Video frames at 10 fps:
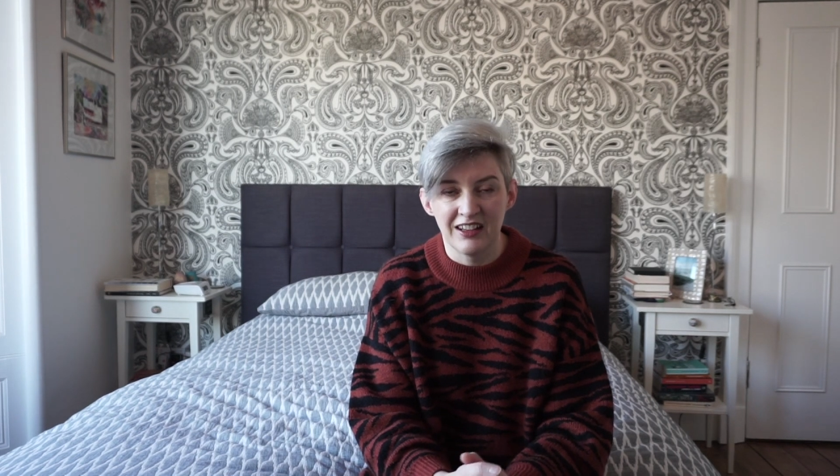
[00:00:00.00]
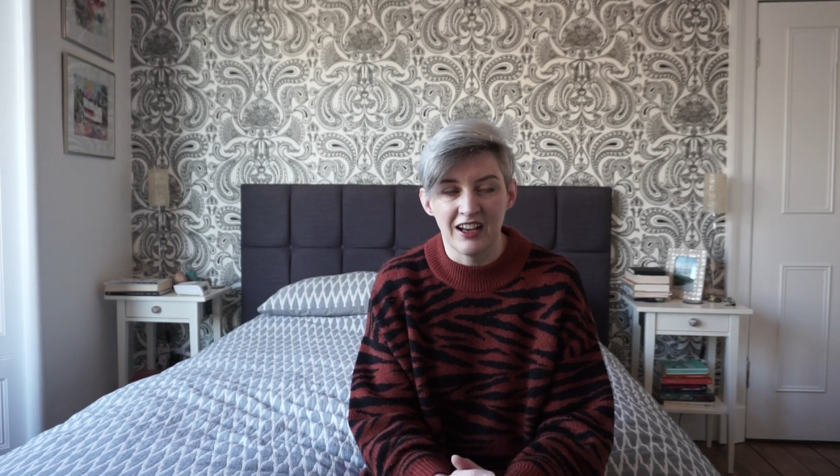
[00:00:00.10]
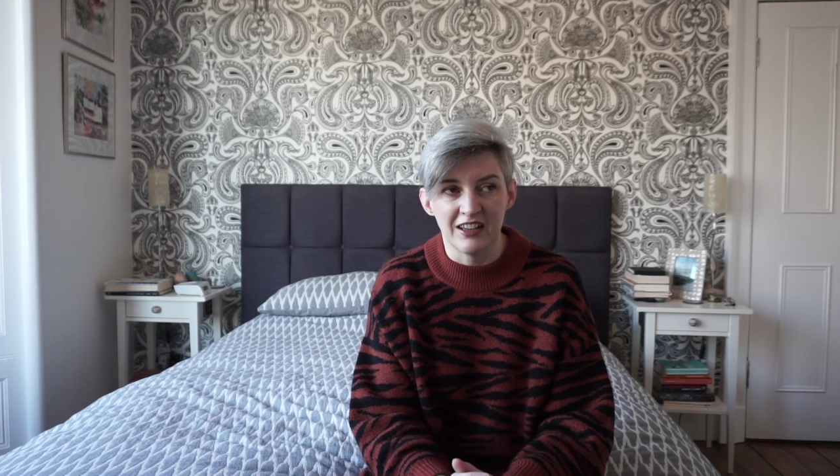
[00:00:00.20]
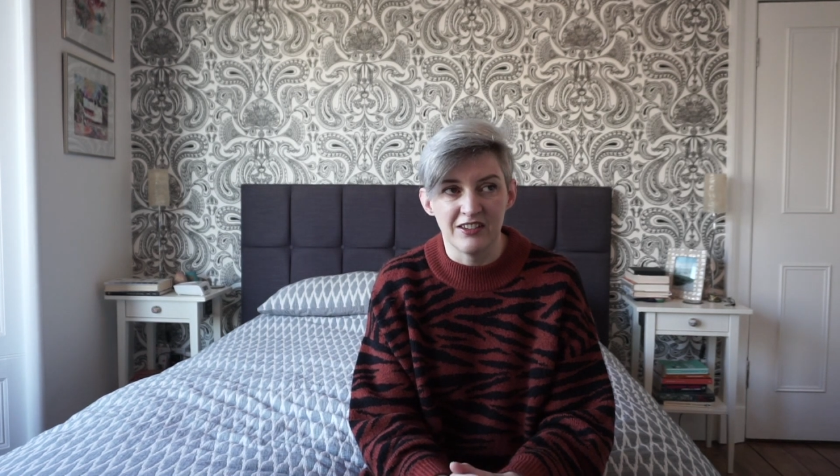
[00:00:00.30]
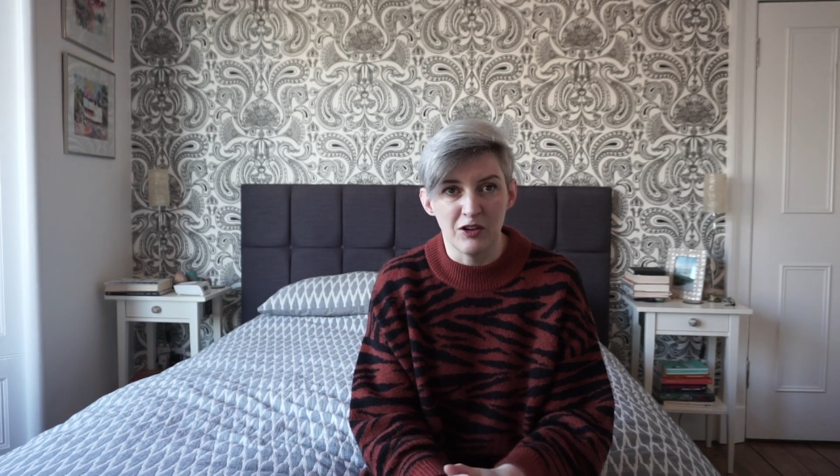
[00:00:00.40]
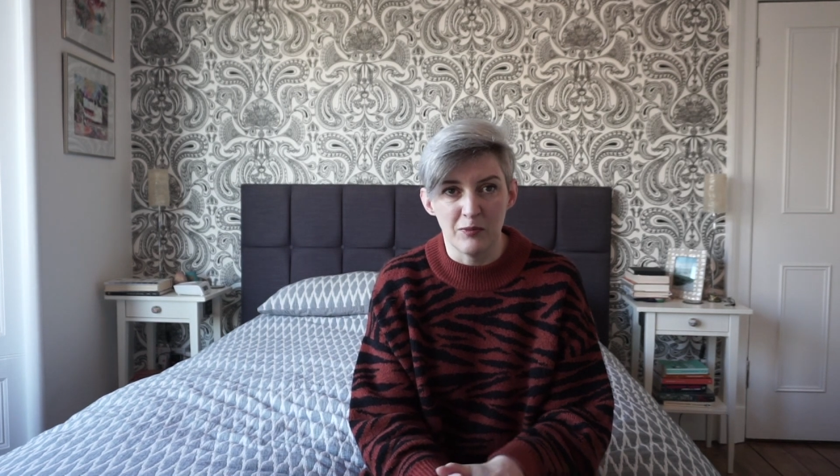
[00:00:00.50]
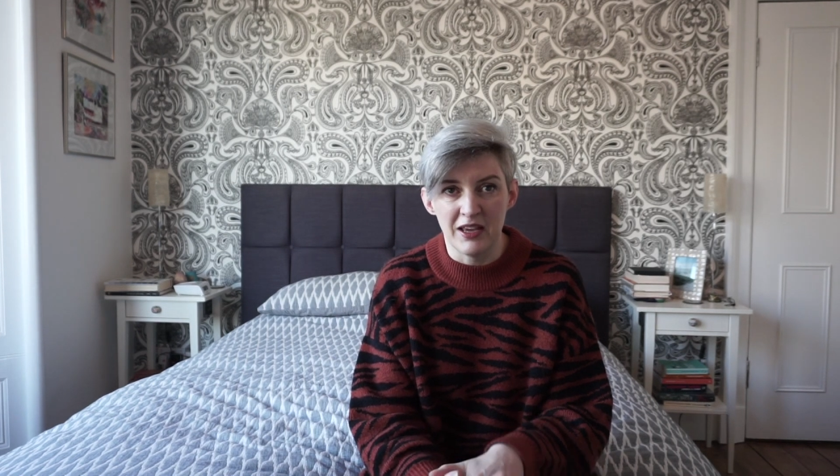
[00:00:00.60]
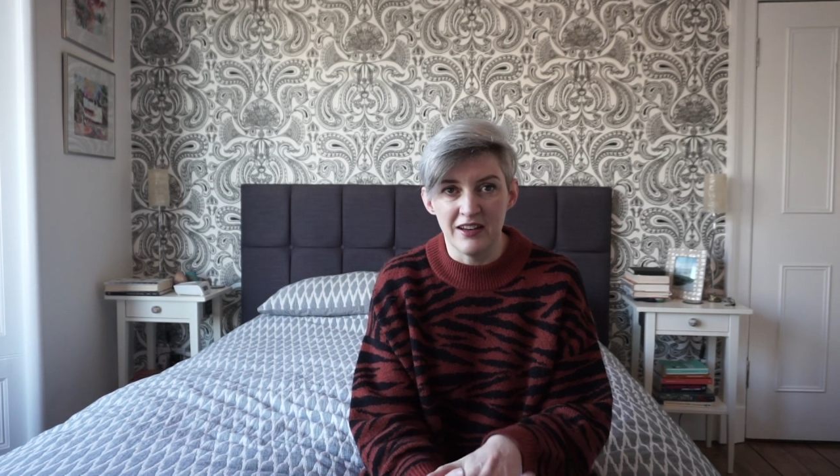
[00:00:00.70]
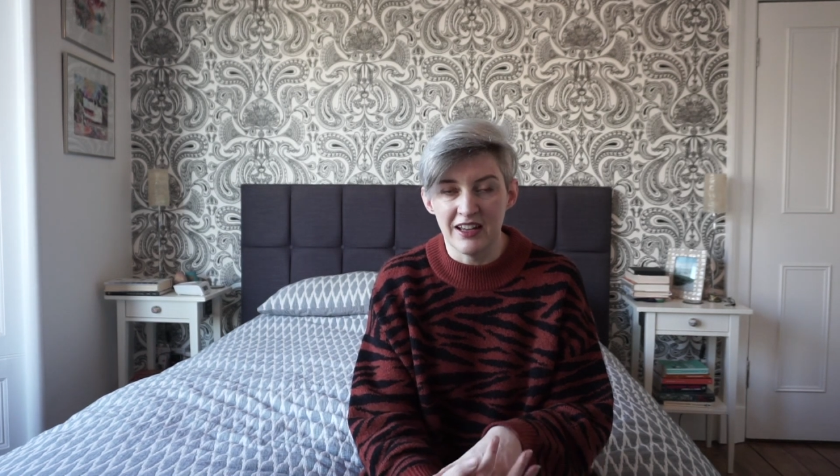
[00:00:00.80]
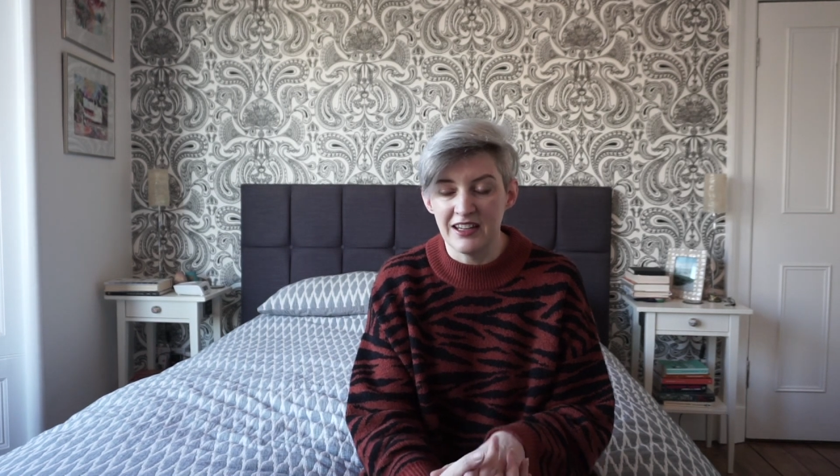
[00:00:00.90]
I'd not
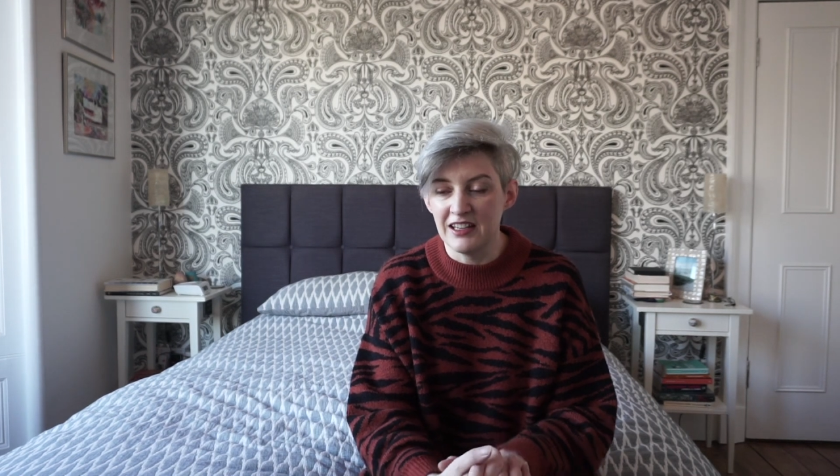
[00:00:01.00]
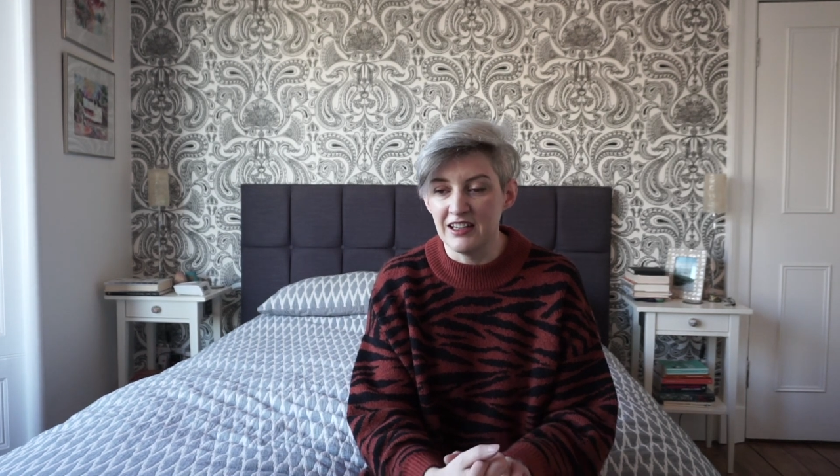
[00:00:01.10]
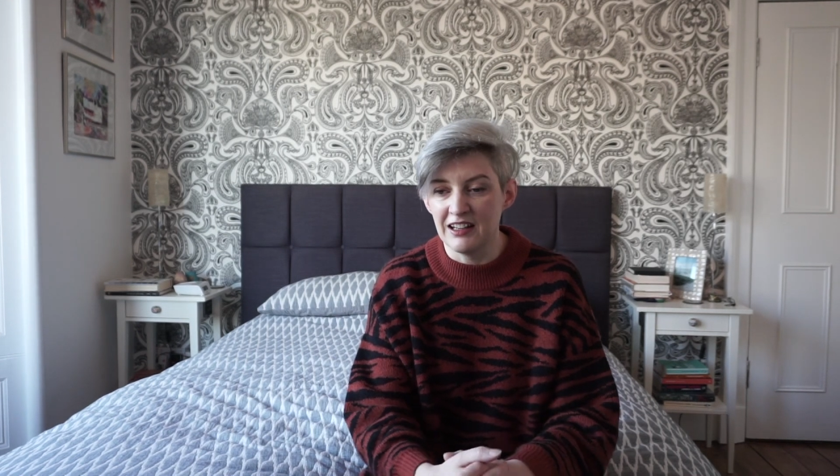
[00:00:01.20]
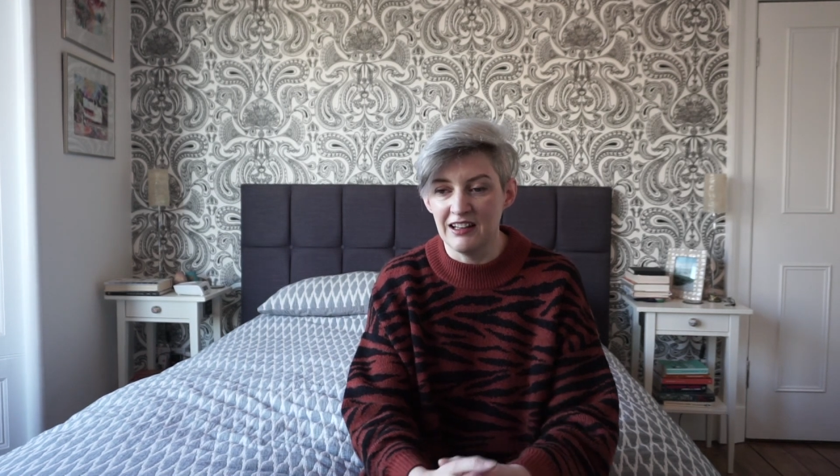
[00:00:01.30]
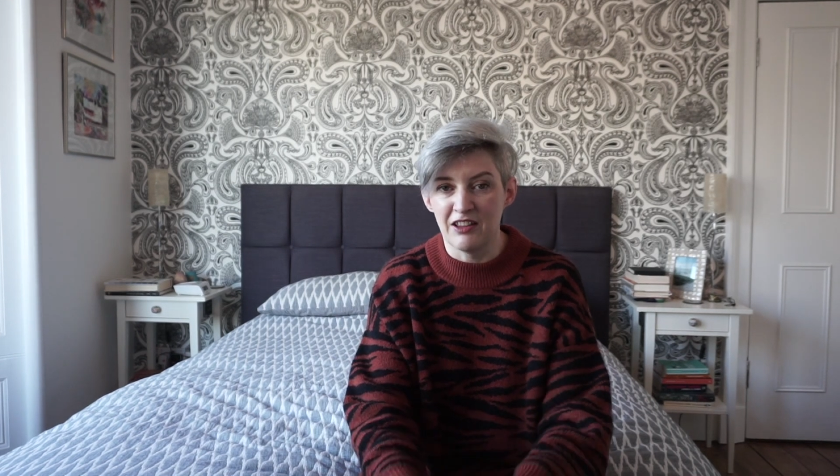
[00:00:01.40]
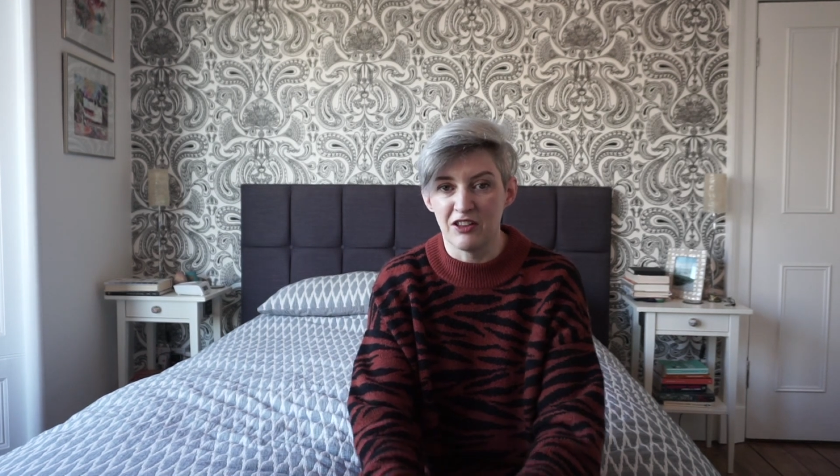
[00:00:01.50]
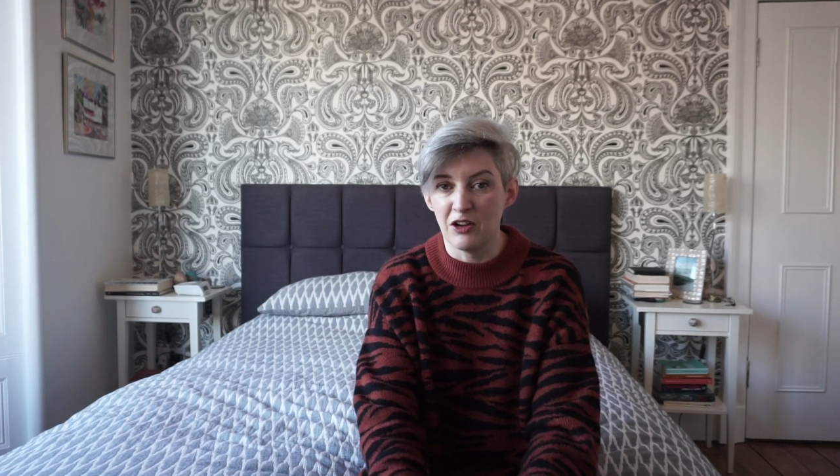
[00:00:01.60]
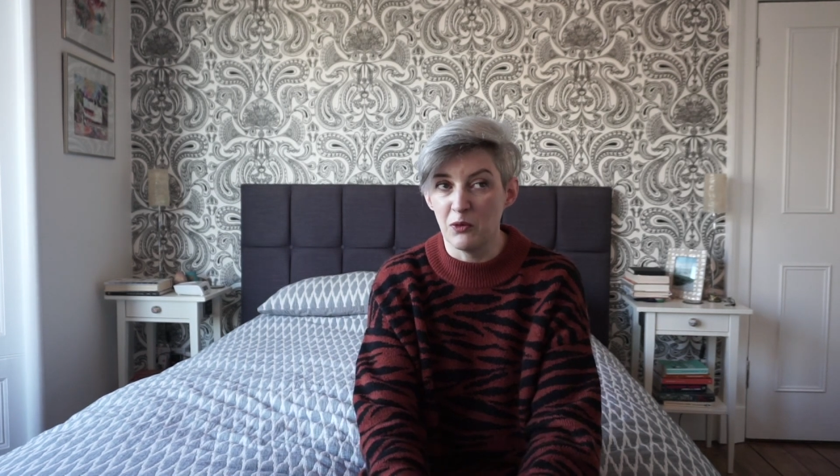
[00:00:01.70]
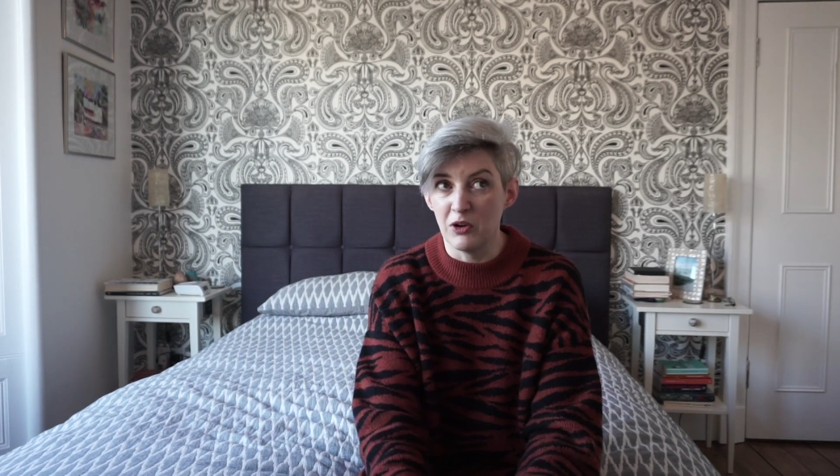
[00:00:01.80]
made any leather